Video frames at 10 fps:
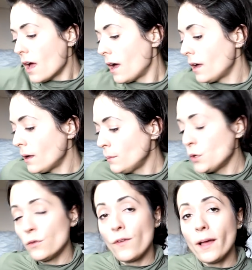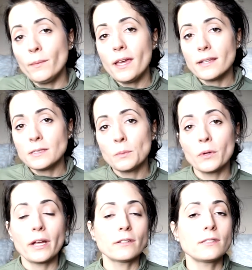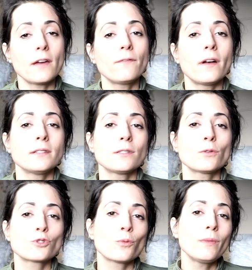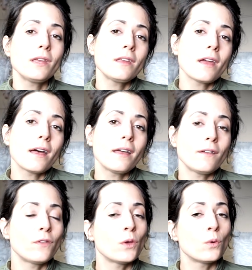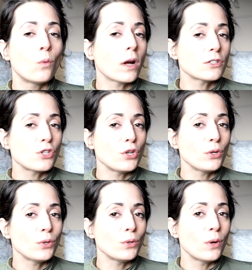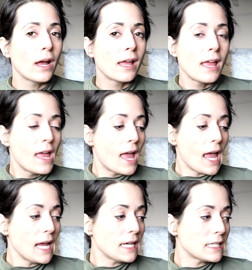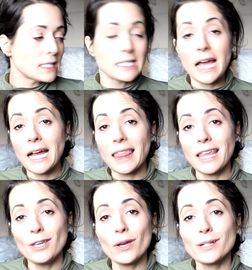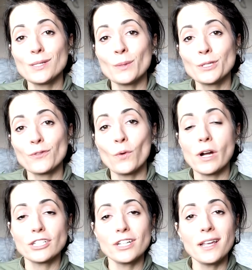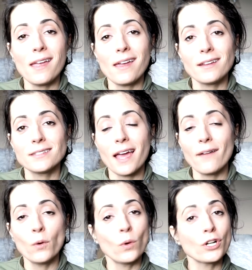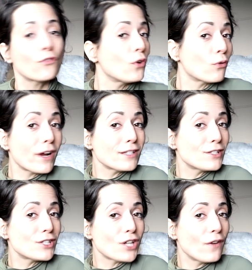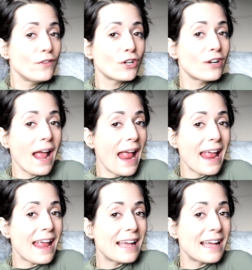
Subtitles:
You can find me at Simple Care Stuff on social media if you want to. And yeah, thank you guys so much for watching, and have a wonderful rest of your day.